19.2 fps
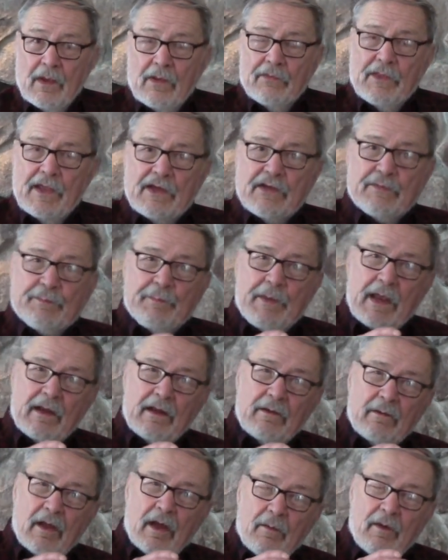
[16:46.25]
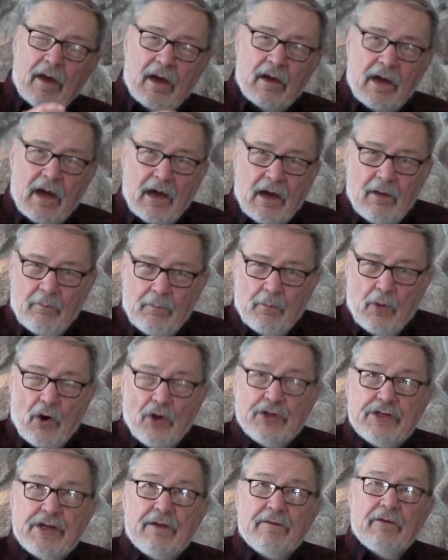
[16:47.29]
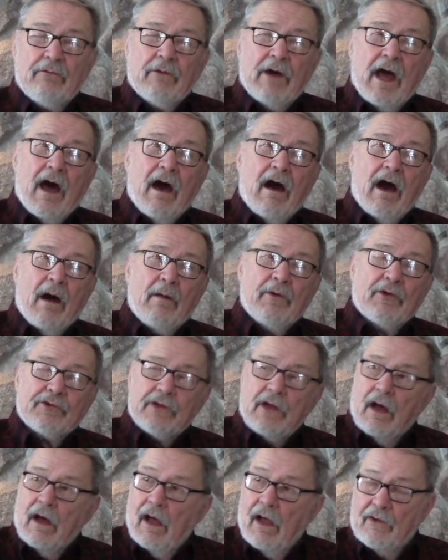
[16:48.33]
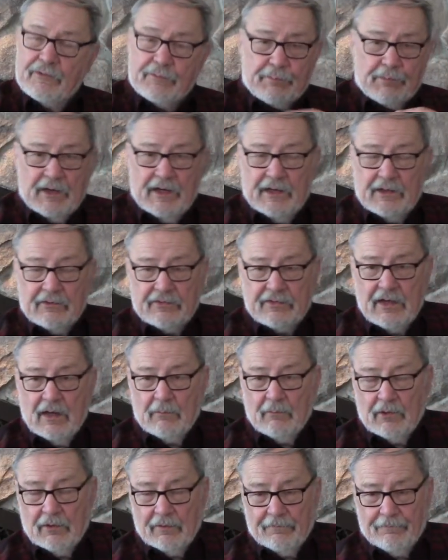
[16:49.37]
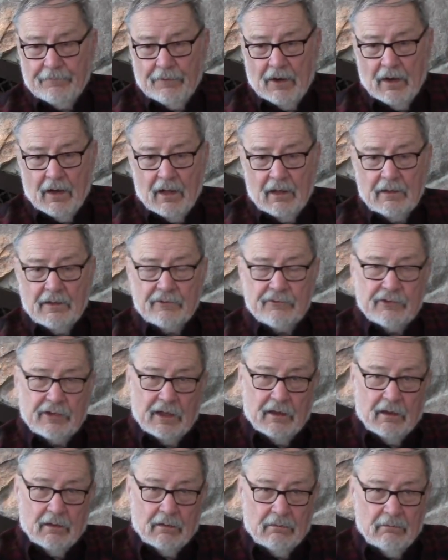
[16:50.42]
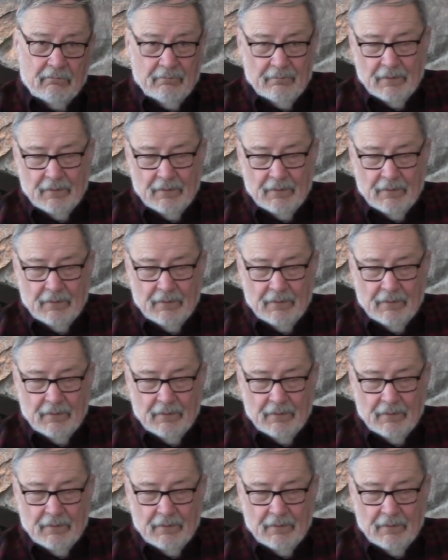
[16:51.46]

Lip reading: they spend almost all spring, summer, and fall until